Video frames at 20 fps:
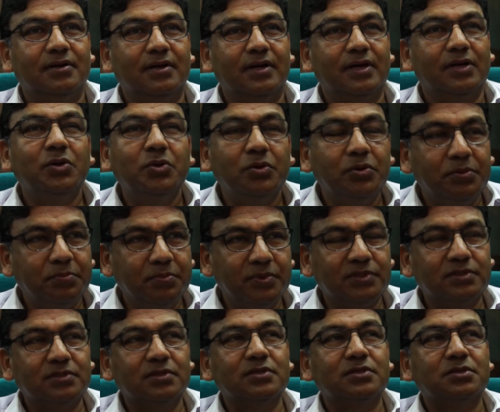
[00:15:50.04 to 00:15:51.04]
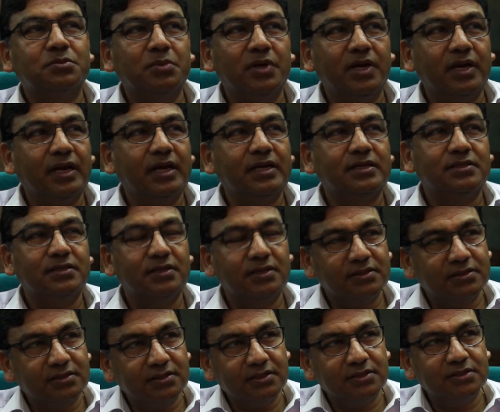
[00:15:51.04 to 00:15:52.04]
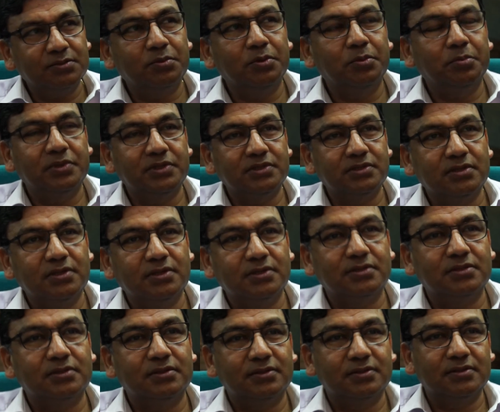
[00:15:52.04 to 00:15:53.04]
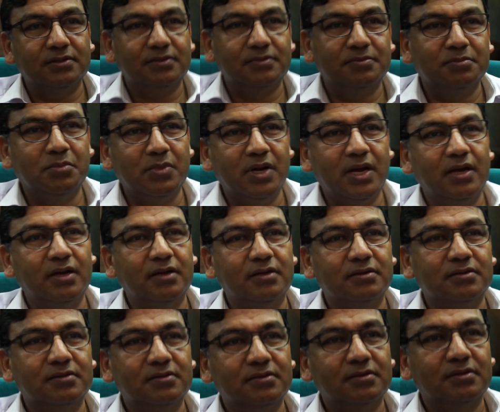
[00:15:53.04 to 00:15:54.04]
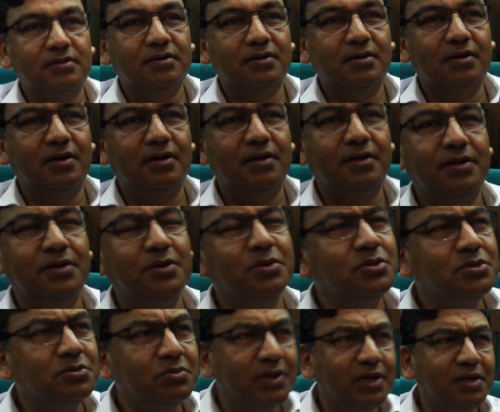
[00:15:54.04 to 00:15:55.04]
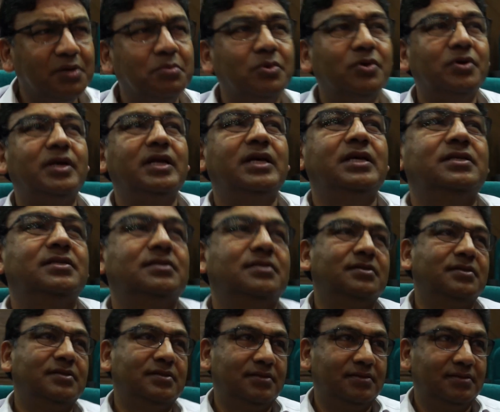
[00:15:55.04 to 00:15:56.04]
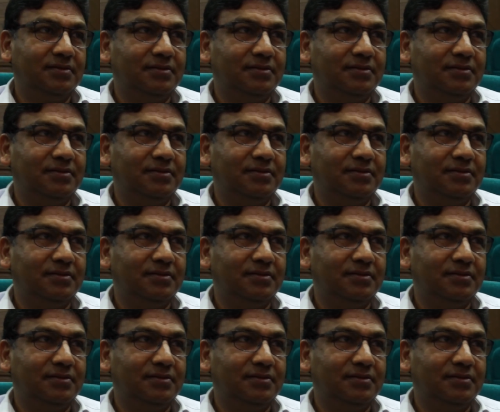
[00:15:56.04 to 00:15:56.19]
A good businessman, a successful businessman are usually modest.